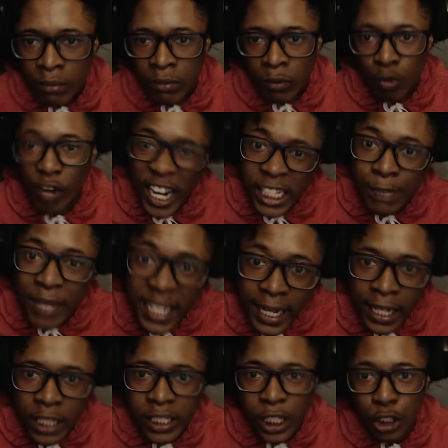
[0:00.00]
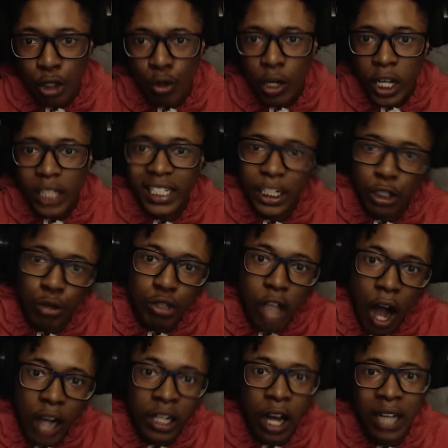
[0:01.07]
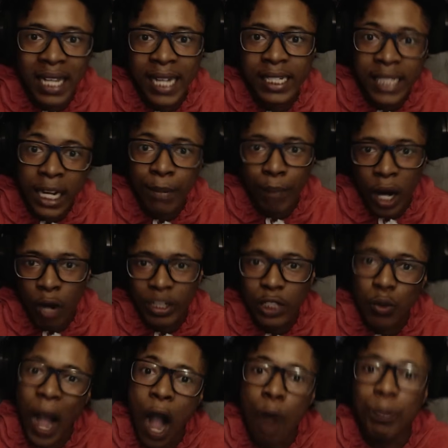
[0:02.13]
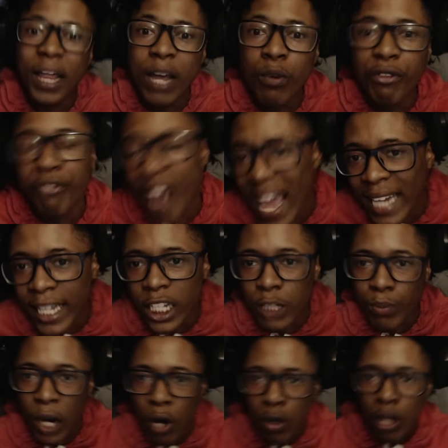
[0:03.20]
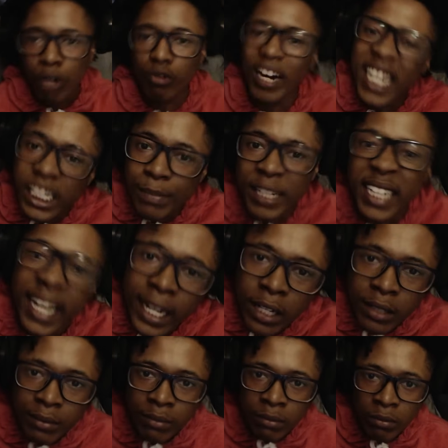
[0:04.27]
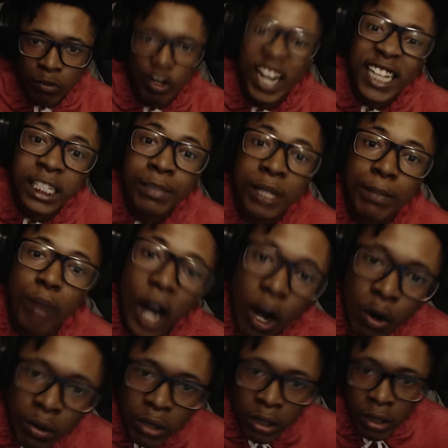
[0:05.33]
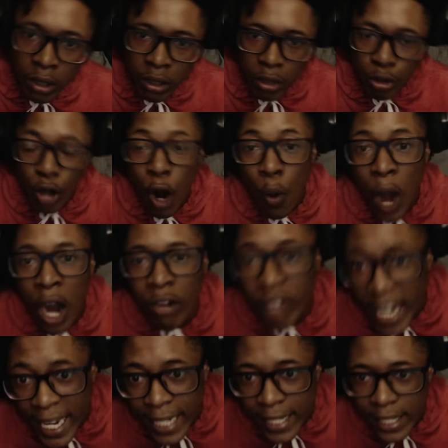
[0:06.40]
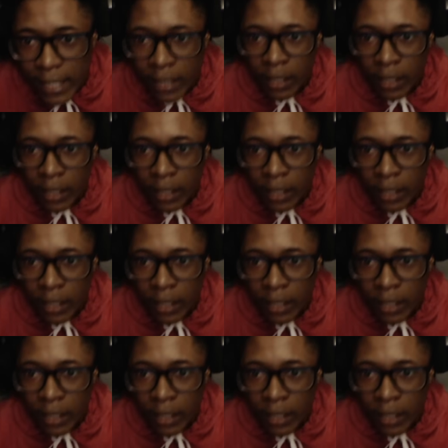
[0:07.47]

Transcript: Since you talking all that shit, bro. That's why I don't play with fat niggas, bro. Race me, nigga. Race me, bro. You don't want to race.